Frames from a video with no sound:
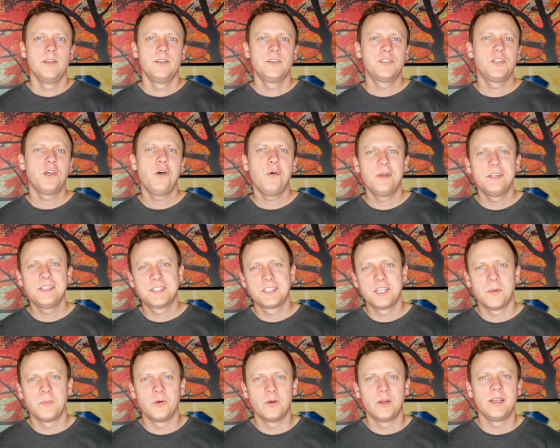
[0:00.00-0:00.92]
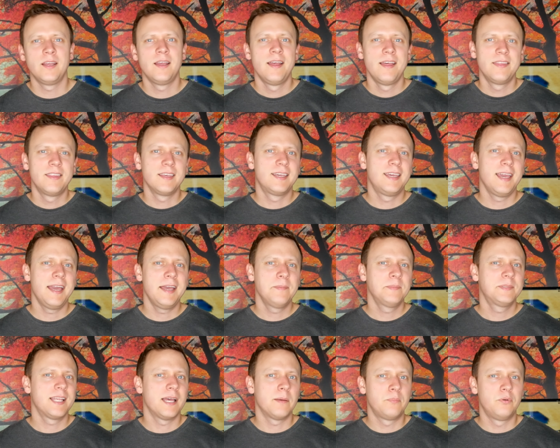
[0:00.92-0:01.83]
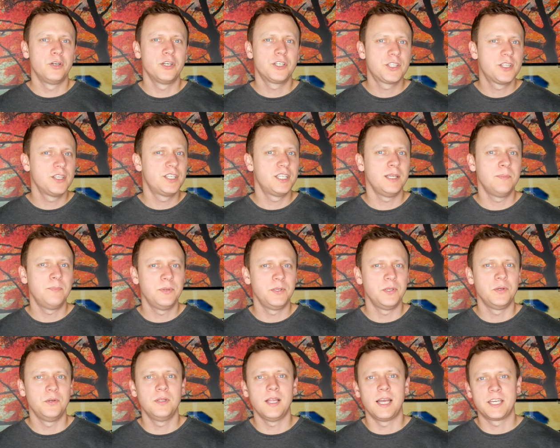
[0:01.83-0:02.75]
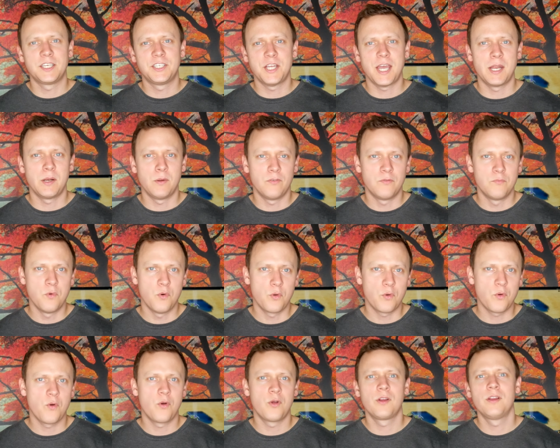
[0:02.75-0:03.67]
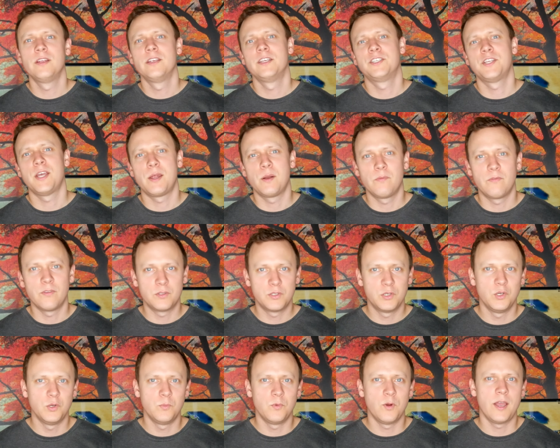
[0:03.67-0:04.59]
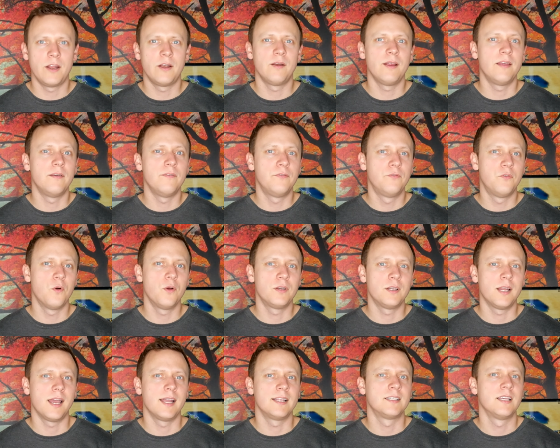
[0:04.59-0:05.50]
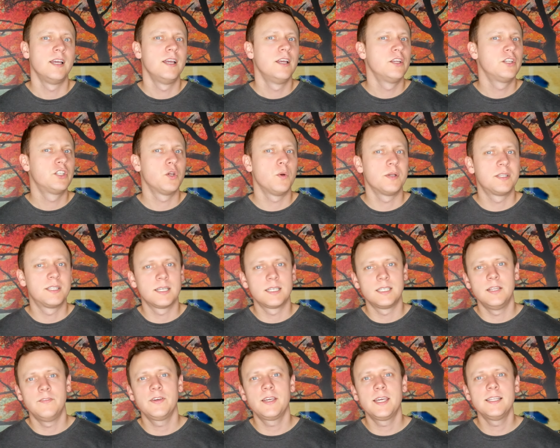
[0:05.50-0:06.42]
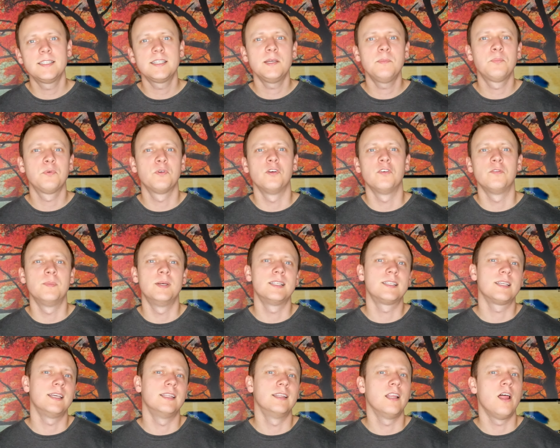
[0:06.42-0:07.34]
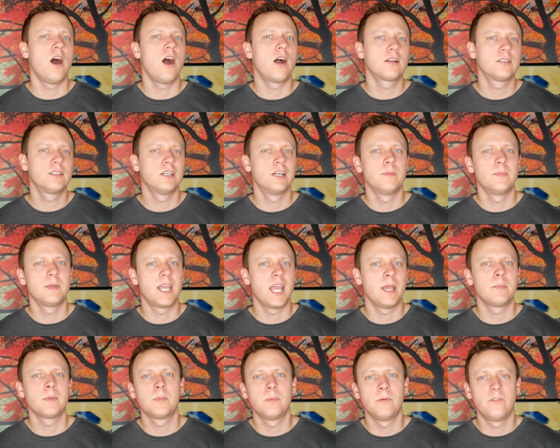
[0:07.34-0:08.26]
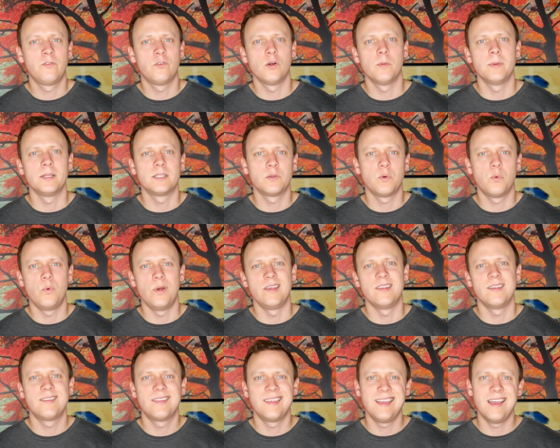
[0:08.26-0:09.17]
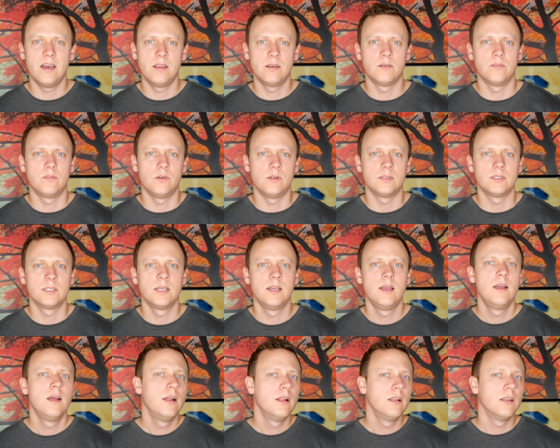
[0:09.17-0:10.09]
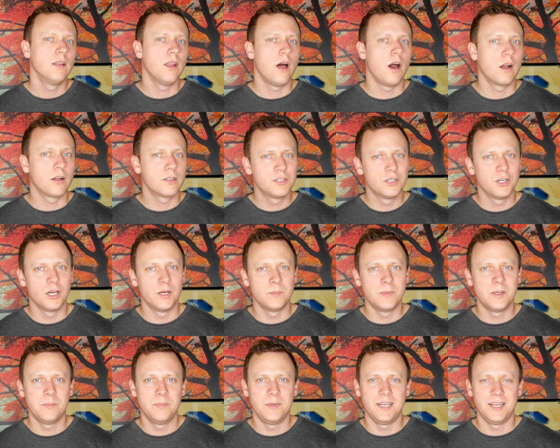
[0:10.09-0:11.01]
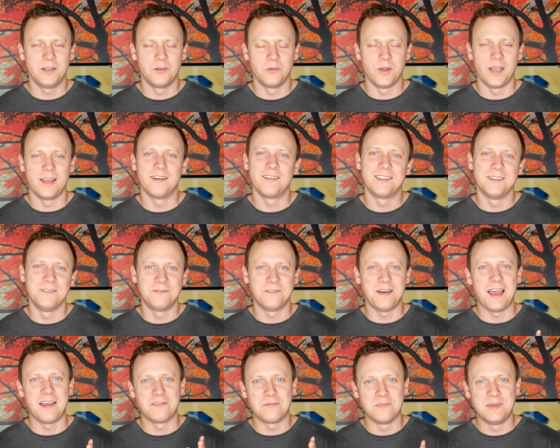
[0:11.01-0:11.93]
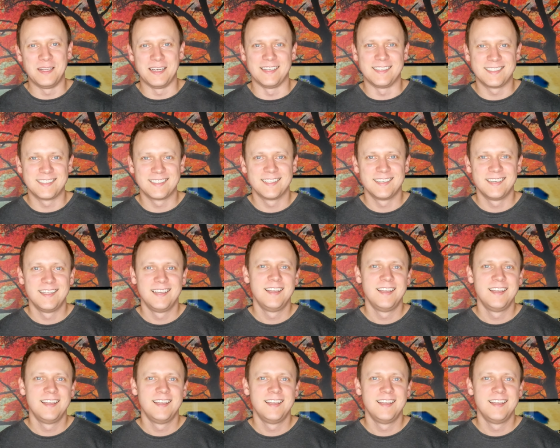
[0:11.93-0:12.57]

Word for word: So in summary, the games that push the GPU like Shadow of Mordor, Shadow of the Tomb Raider, and Fortnite show a significant improvement in long-term gaming performance with the Undervolt. Long-term meaning greater than 5 minutes.